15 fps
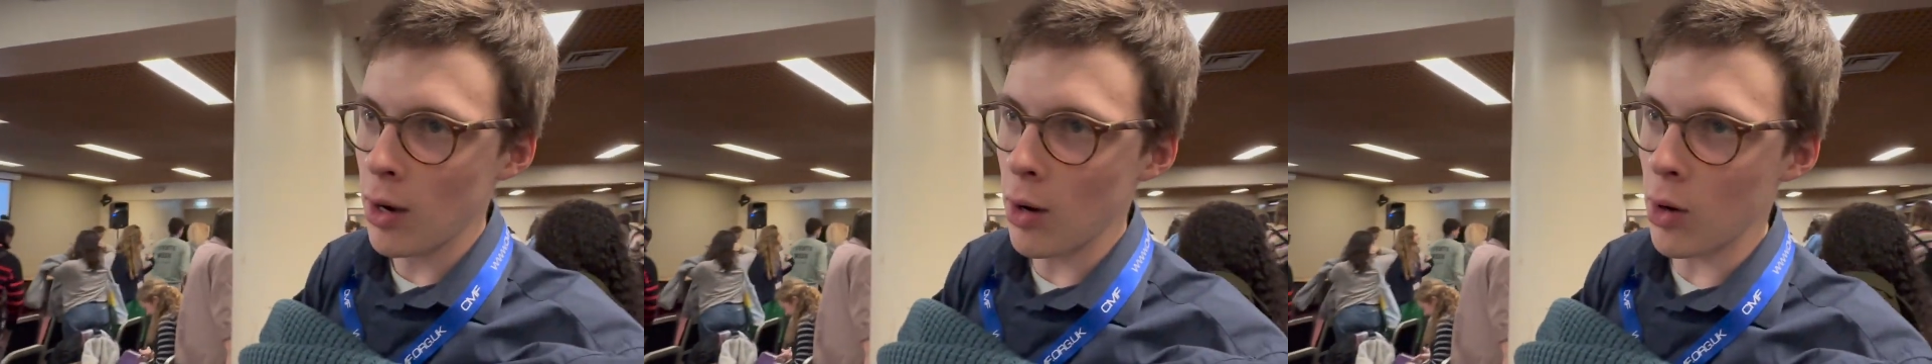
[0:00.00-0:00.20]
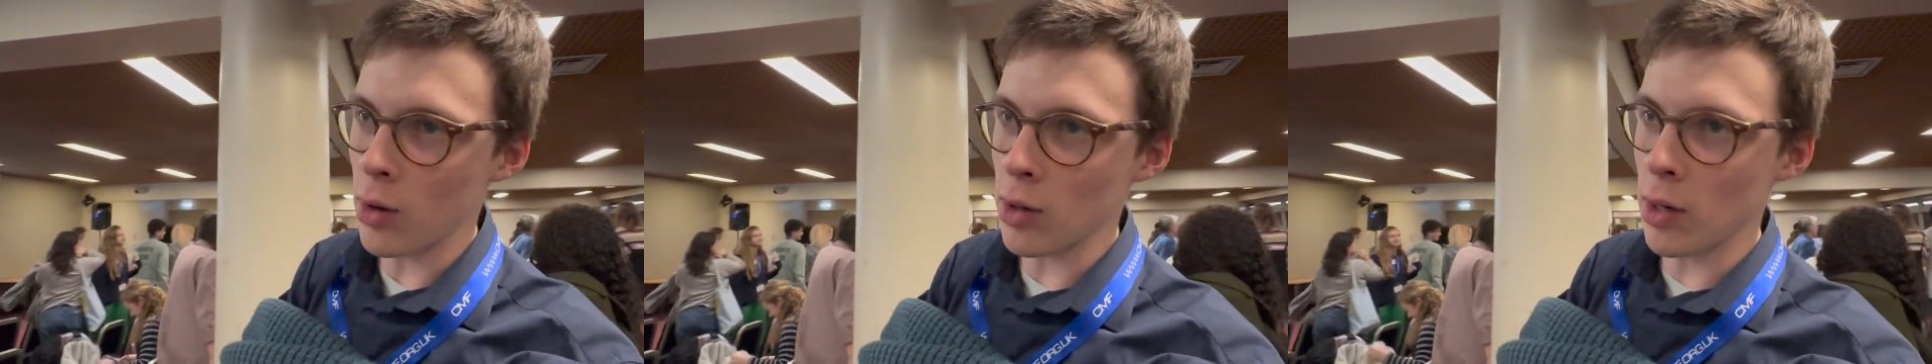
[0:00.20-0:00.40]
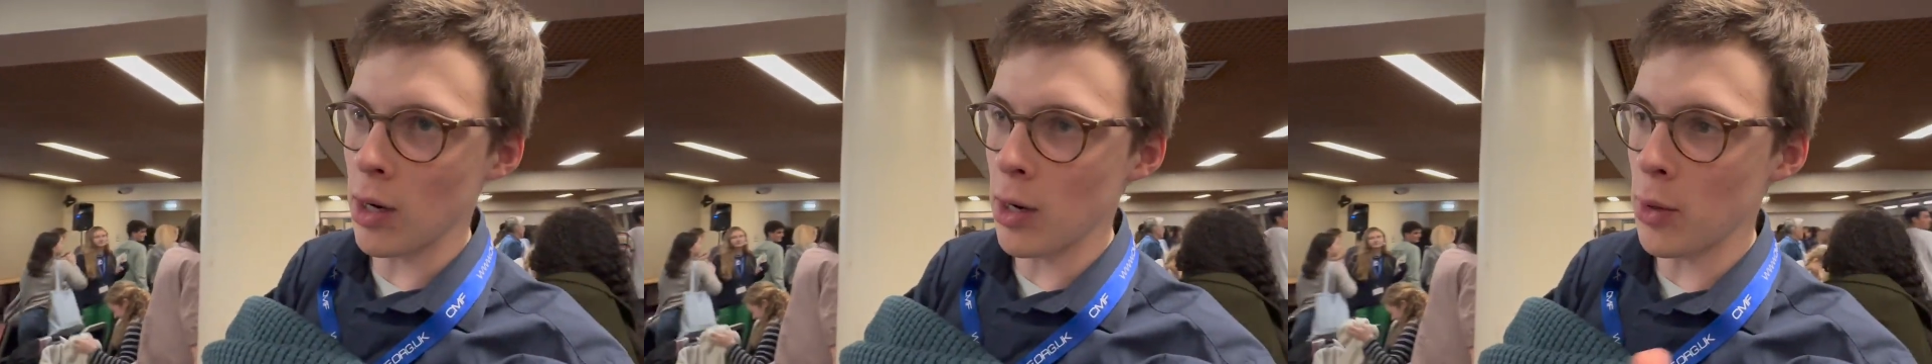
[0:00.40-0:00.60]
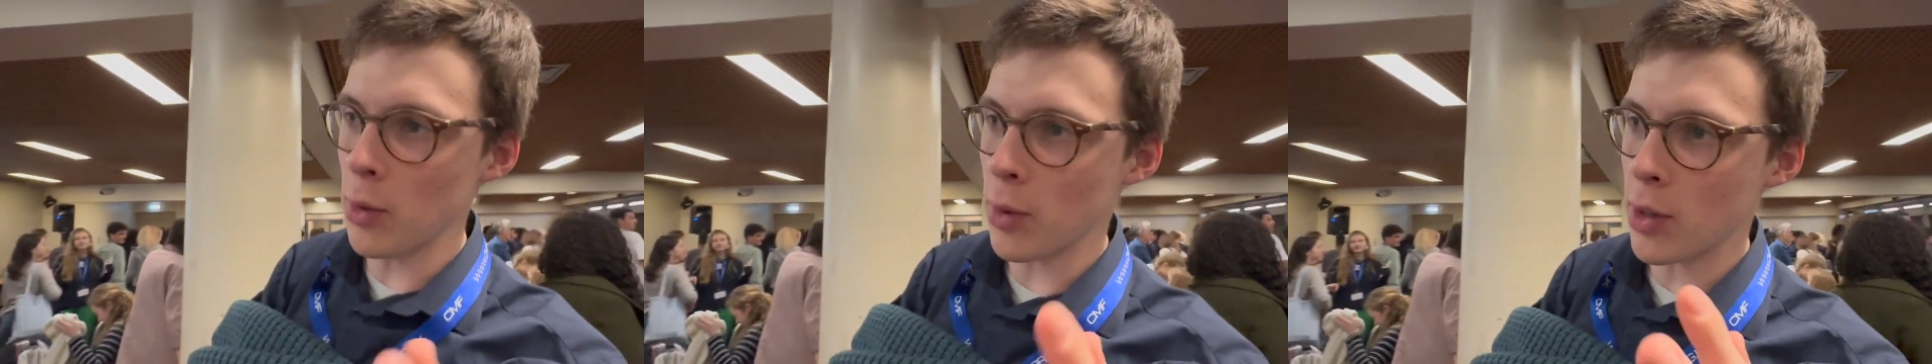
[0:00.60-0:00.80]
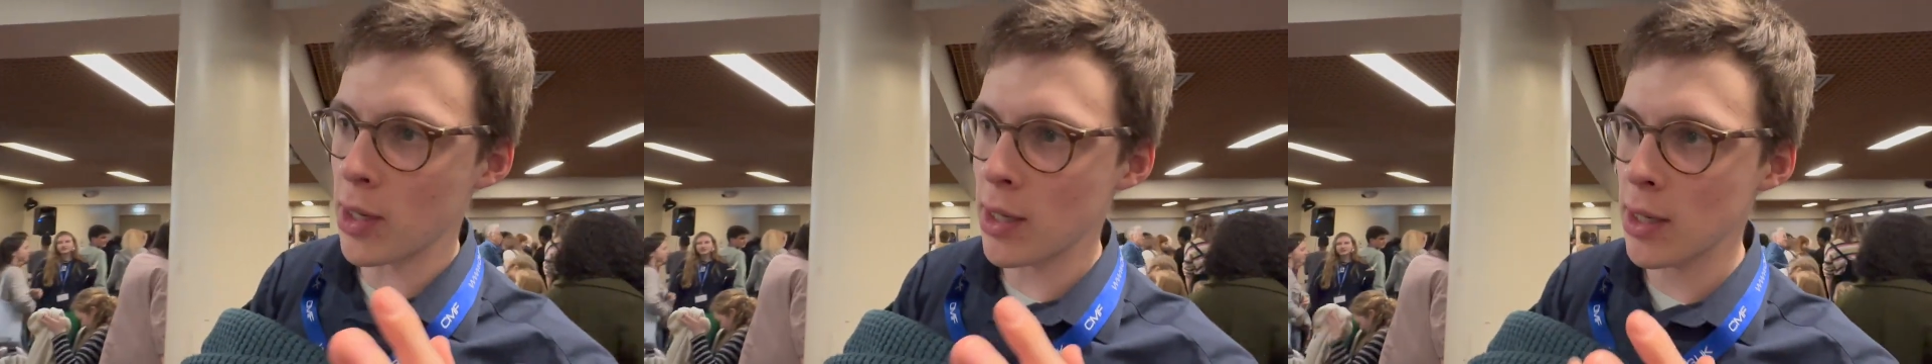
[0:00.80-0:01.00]
on Luke
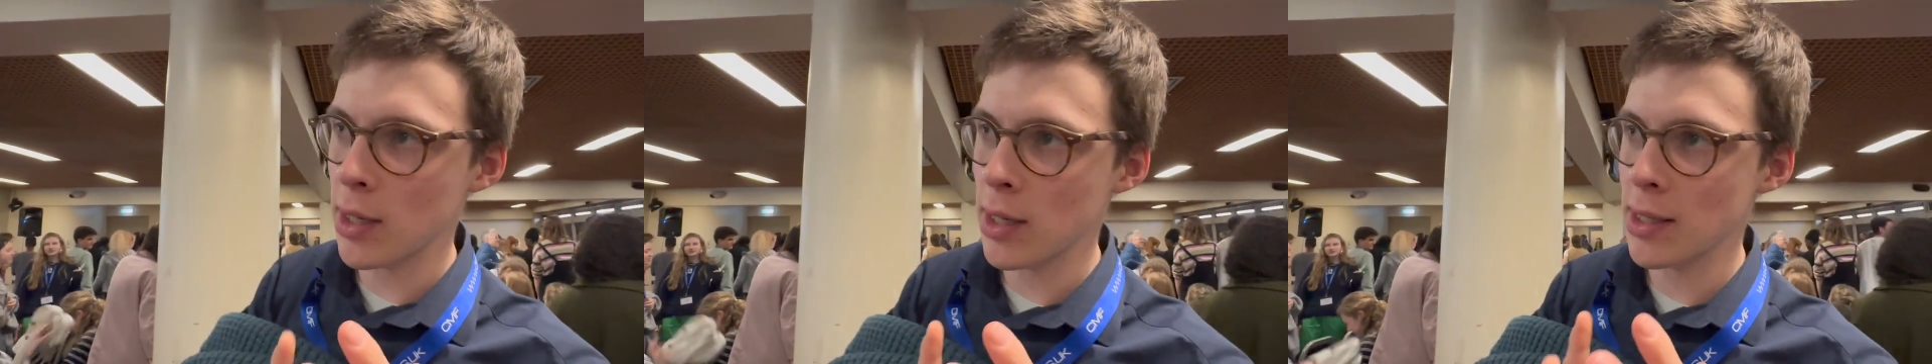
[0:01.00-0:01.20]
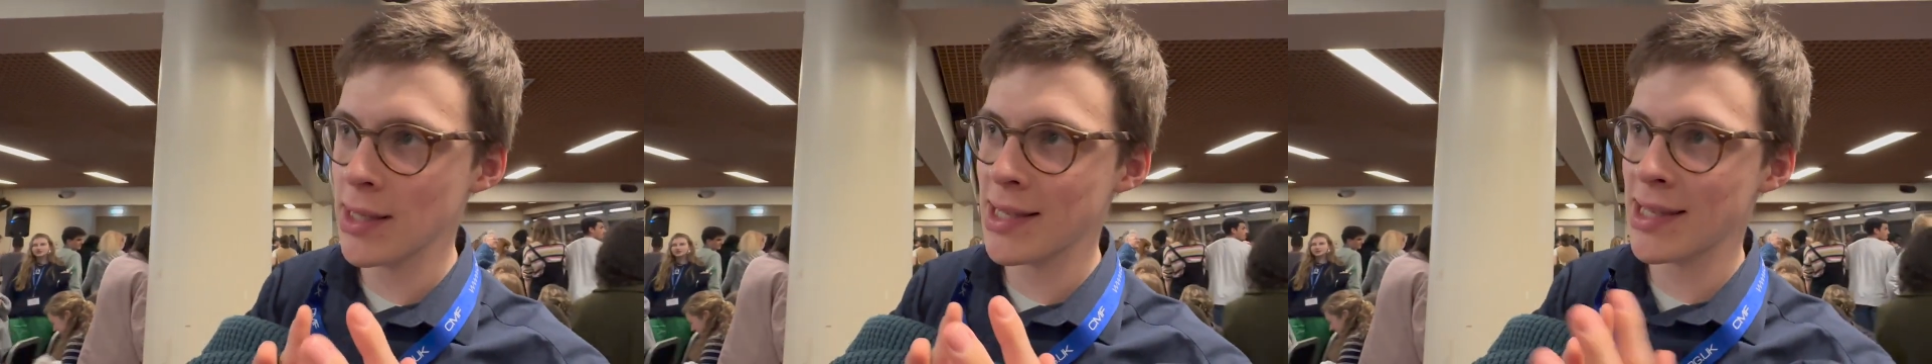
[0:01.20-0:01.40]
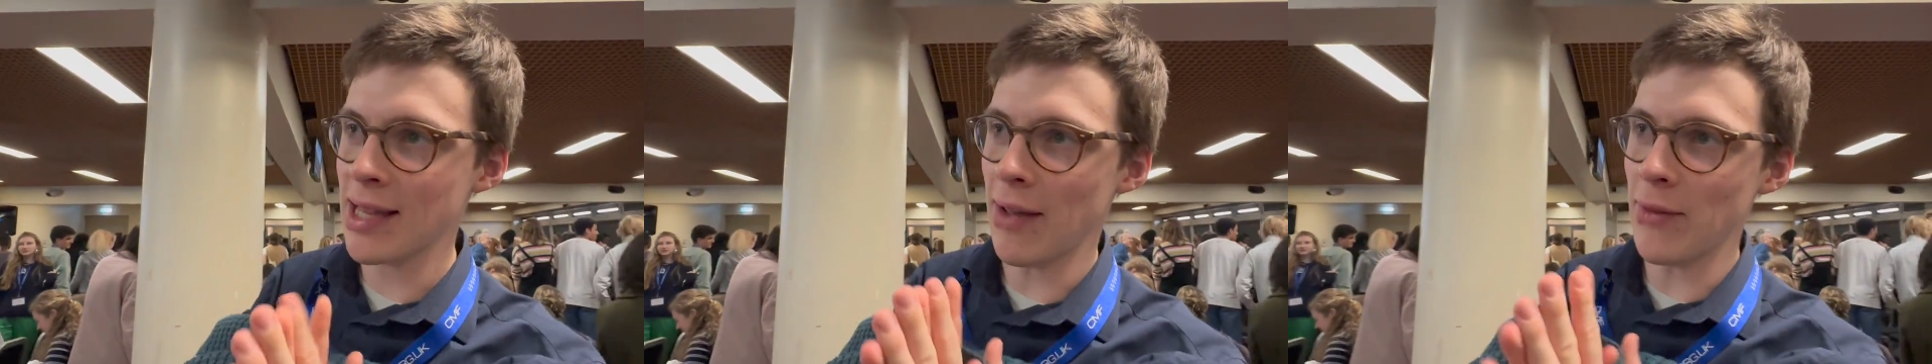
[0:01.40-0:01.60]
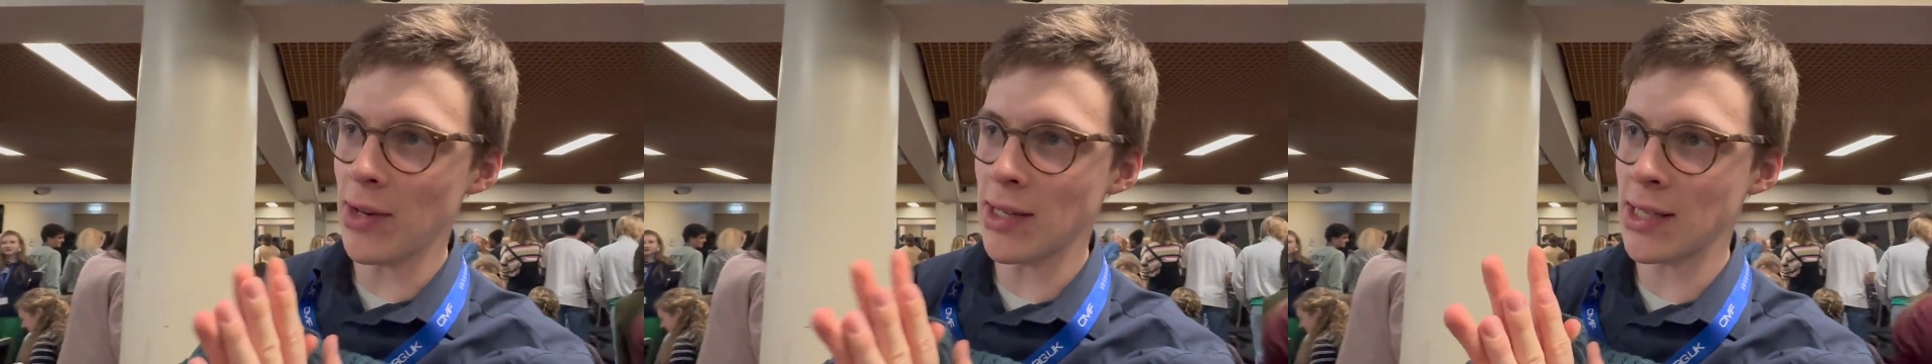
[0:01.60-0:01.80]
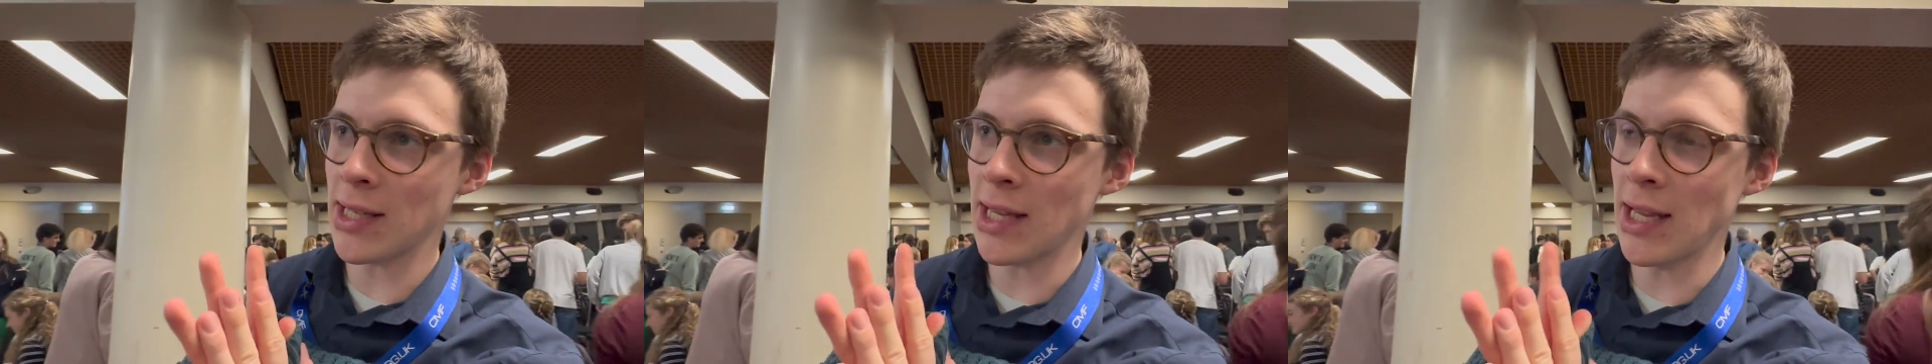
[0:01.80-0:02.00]

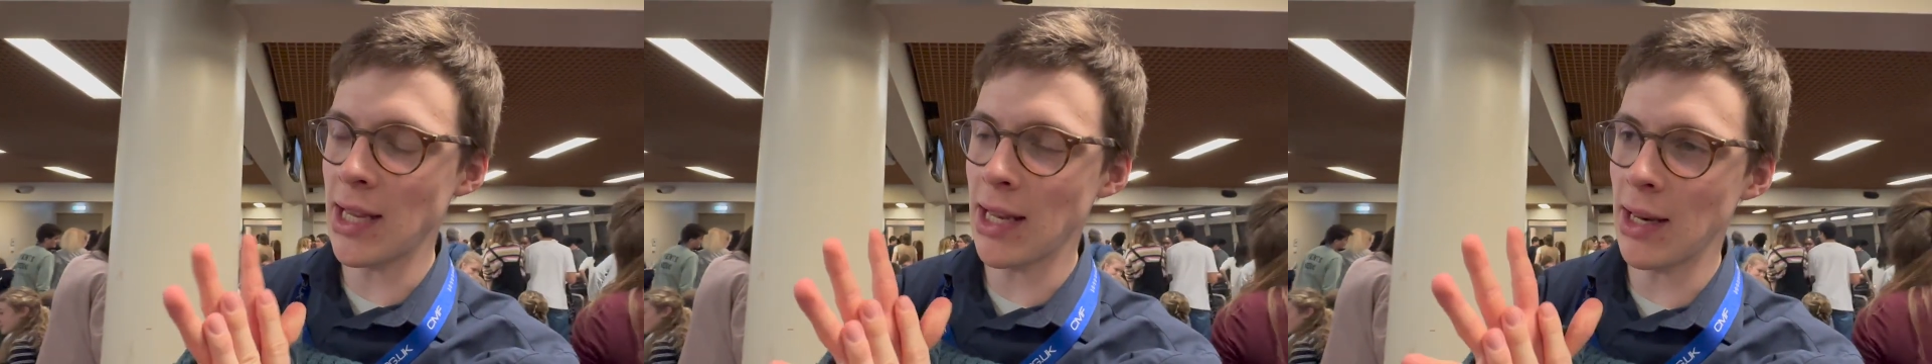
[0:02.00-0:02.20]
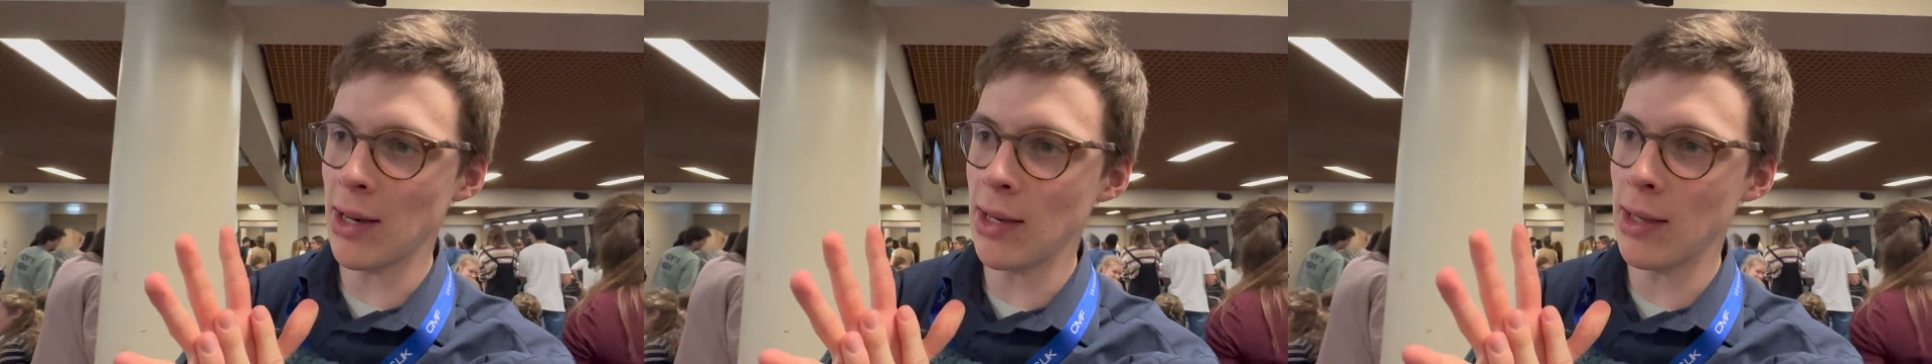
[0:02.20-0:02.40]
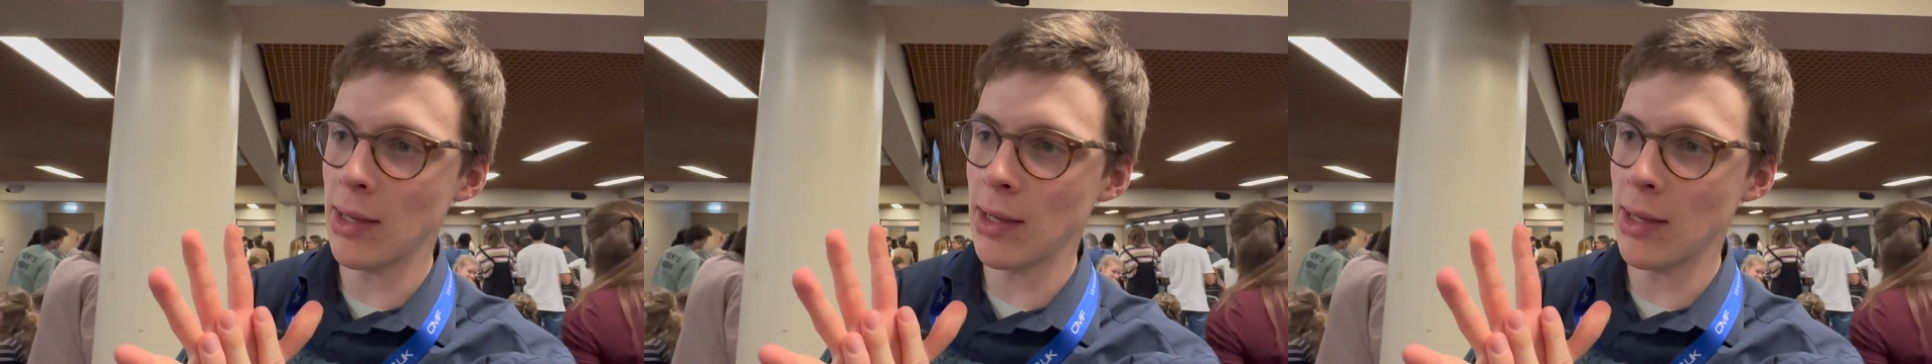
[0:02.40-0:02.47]
17,